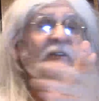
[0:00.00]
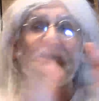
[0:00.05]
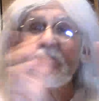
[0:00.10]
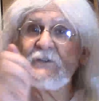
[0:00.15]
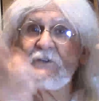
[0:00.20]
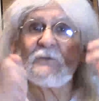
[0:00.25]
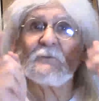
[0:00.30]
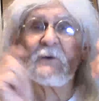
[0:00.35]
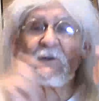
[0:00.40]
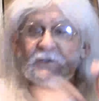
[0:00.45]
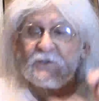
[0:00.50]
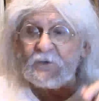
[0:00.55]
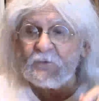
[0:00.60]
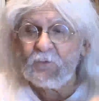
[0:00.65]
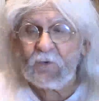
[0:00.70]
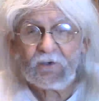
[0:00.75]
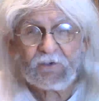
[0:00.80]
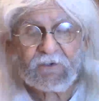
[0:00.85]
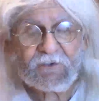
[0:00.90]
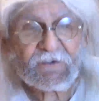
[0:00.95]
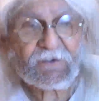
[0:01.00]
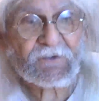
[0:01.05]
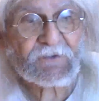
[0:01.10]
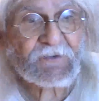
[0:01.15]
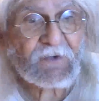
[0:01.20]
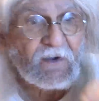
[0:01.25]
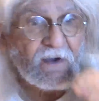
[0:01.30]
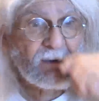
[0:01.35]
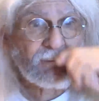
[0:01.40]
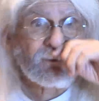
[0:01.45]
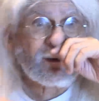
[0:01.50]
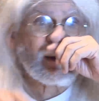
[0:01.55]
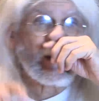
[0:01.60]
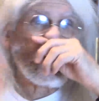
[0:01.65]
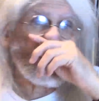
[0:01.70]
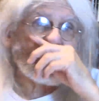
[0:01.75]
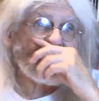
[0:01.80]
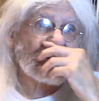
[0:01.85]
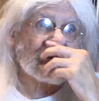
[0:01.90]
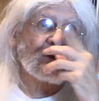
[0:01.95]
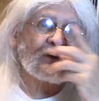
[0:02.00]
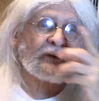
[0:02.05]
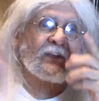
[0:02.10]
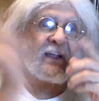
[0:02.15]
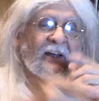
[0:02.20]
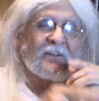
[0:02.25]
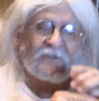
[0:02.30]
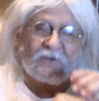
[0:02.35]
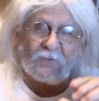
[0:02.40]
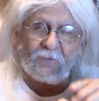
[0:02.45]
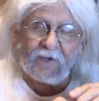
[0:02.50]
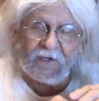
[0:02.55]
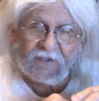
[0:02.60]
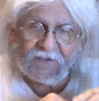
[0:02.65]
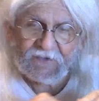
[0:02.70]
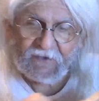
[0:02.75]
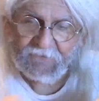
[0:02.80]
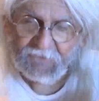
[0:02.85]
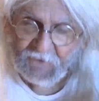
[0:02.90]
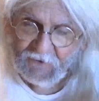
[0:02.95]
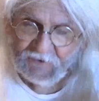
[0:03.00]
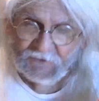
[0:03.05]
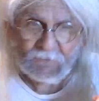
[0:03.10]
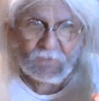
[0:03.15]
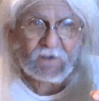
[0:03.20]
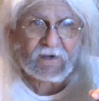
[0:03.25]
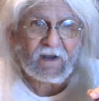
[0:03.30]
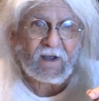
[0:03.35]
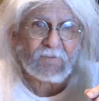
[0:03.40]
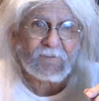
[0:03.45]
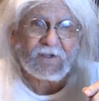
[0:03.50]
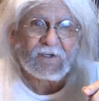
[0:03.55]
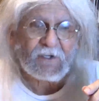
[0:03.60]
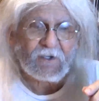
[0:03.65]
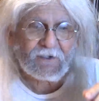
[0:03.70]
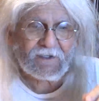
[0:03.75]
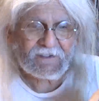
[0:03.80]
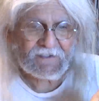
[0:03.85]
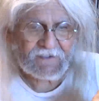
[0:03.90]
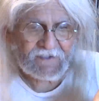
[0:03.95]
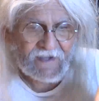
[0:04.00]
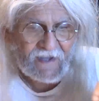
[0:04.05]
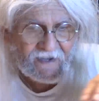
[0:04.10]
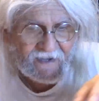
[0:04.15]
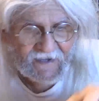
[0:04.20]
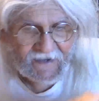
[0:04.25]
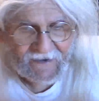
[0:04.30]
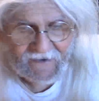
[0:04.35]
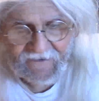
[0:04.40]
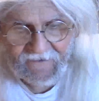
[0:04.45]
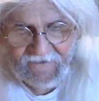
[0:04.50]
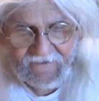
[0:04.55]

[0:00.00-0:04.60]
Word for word: Do what you want to do. So here we go, Mr. Announcer. What is the first one I'll be doing today?